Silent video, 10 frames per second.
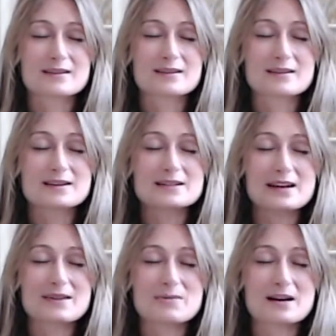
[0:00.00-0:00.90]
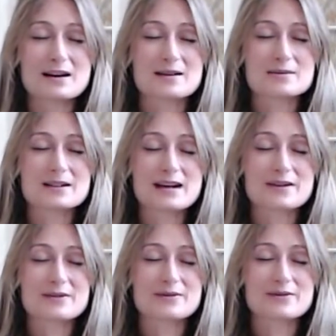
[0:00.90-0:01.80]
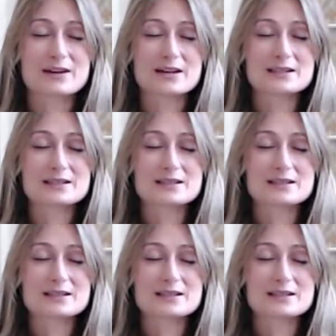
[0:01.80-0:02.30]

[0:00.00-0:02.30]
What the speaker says: And then take the palms out in front.